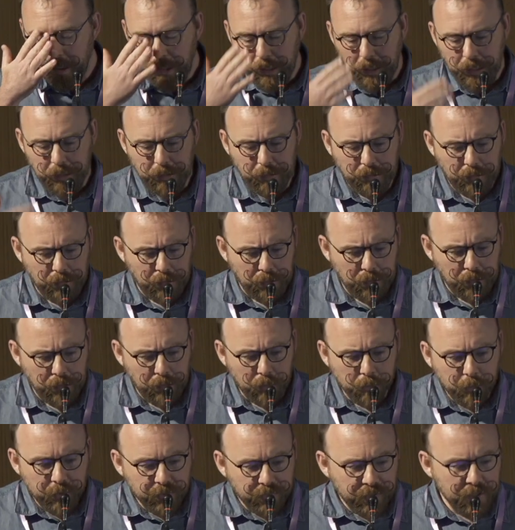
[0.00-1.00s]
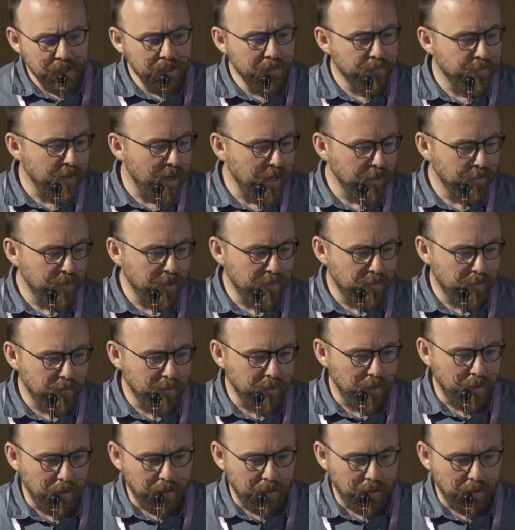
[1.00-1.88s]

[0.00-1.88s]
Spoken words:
And we see, in fact, that